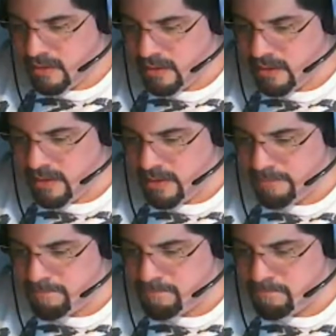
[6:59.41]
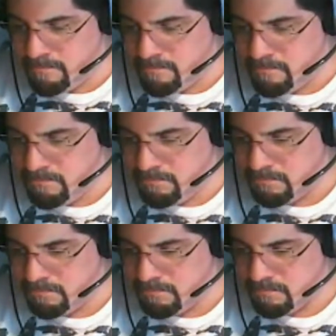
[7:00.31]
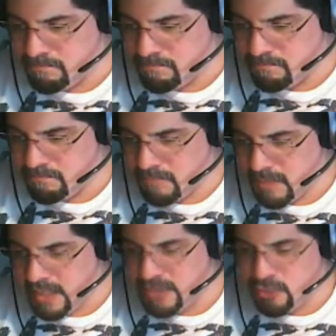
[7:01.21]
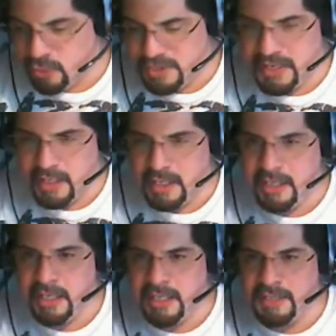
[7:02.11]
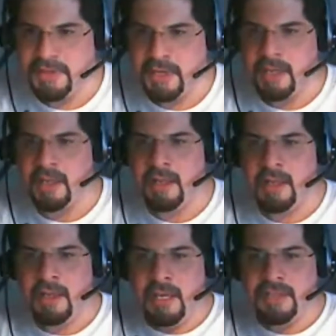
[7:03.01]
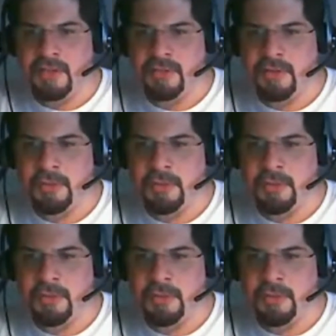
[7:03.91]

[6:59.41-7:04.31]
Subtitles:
um, his sword skill, and he's also